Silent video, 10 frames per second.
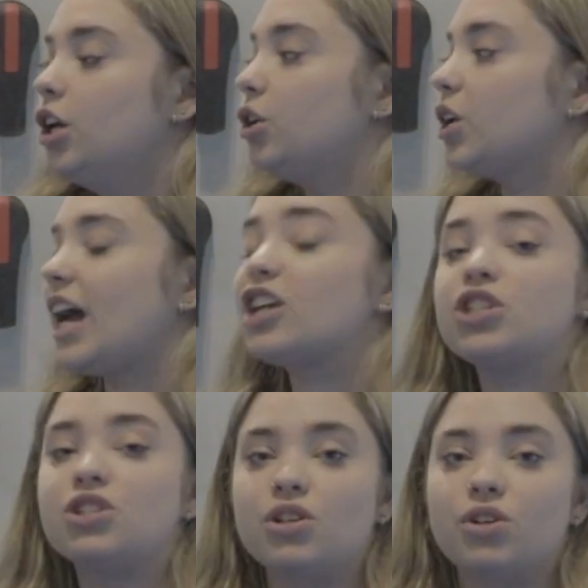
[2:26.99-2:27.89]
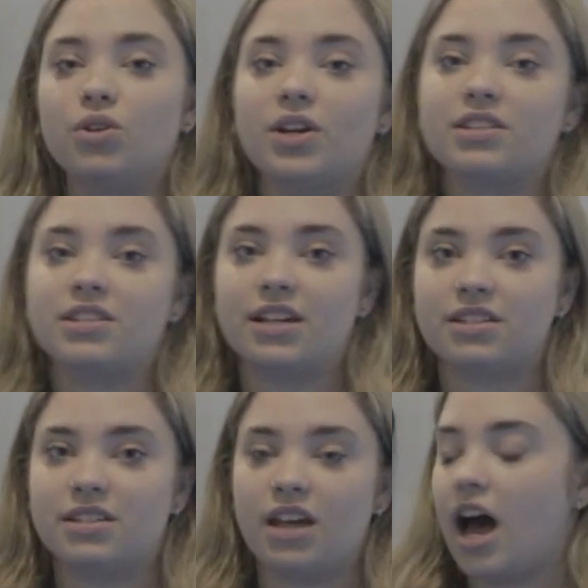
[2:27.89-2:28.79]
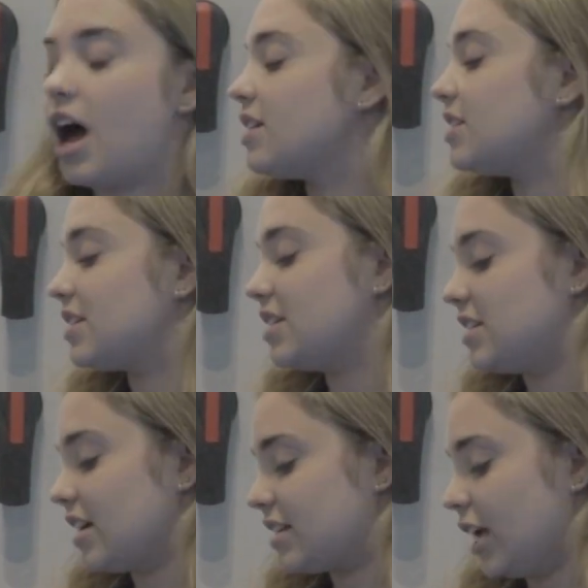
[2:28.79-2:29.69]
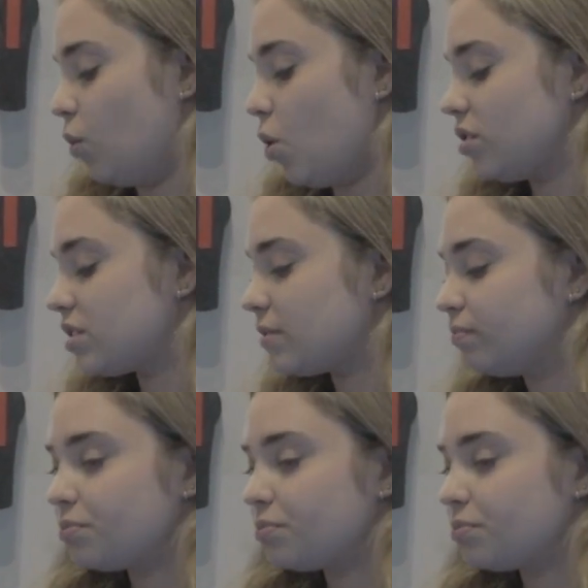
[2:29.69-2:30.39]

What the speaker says: you can actually do 66 kilowatts.